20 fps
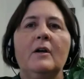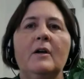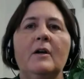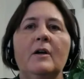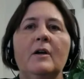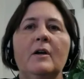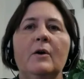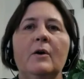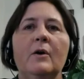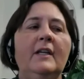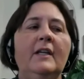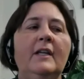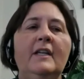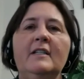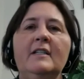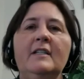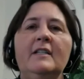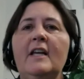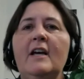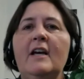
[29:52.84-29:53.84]
it is
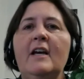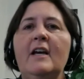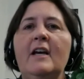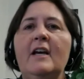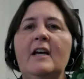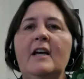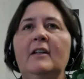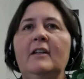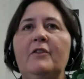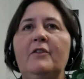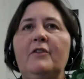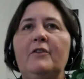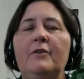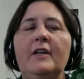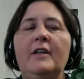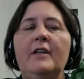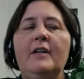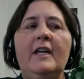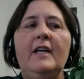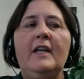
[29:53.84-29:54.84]
now
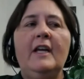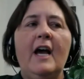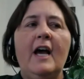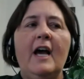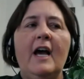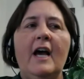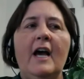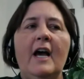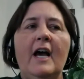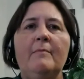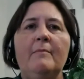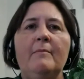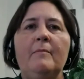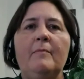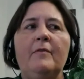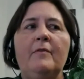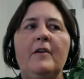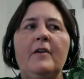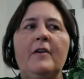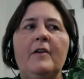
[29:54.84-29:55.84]
11:30.
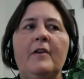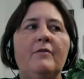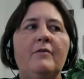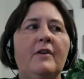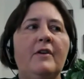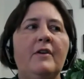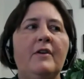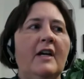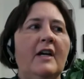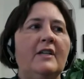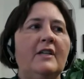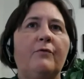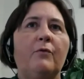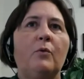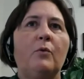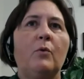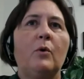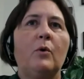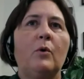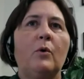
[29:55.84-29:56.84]
Thank you guys
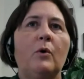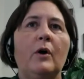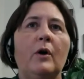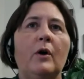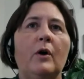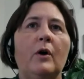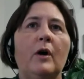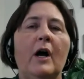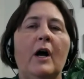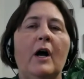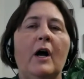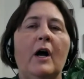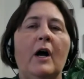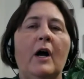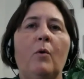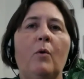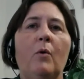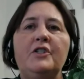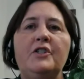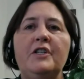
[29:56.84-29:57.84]
for
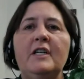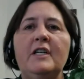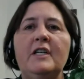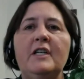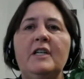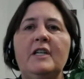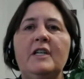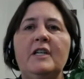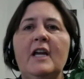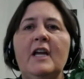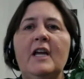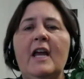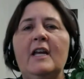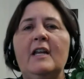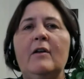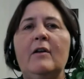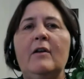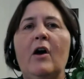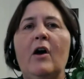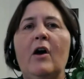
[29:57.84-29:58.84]
watching. And
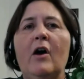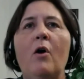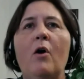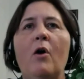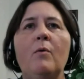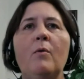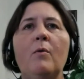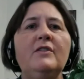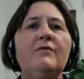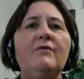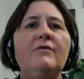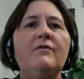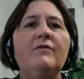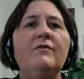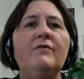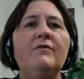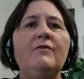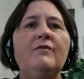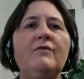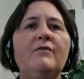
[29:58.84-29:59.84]
always, if you have
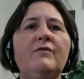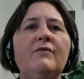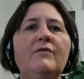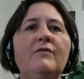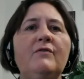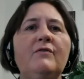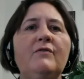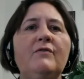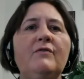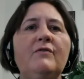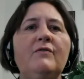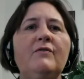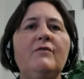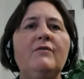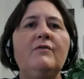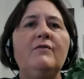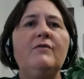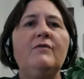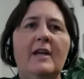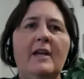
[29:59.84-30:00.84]
questions, you can email
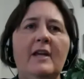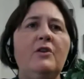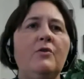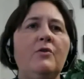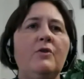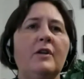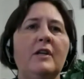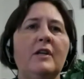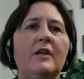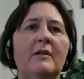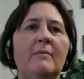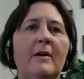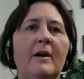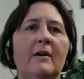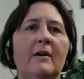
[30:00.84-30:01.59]
me, you can email